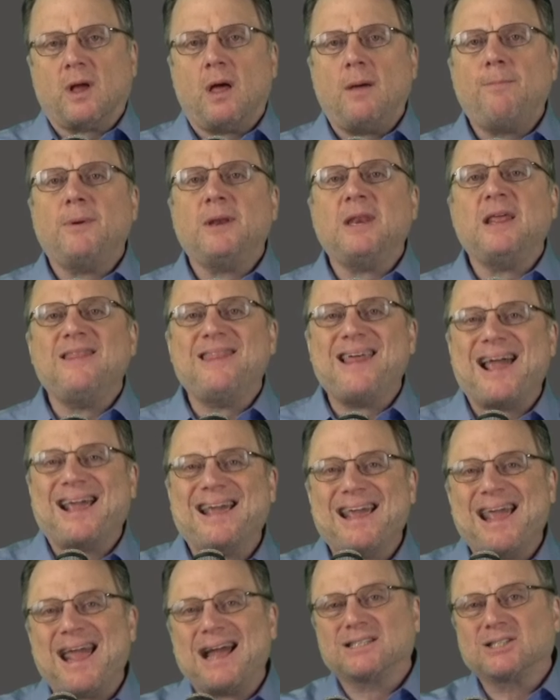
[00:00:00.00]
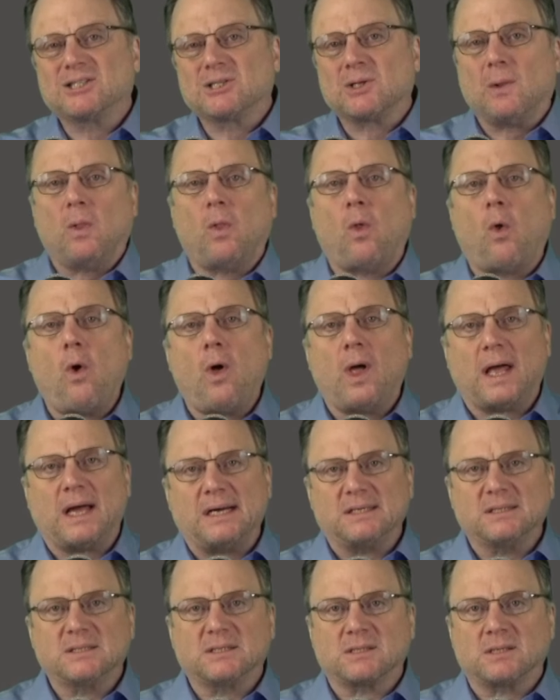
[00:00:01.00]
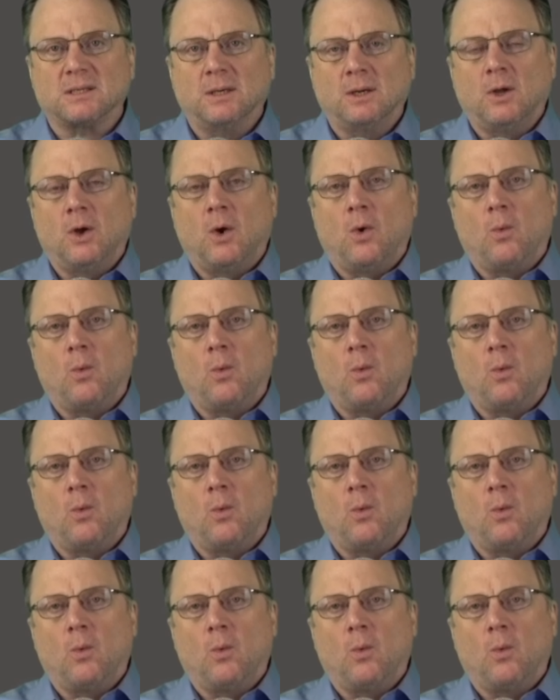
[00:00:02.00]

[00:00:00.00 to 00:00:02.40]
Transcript: company that gets lost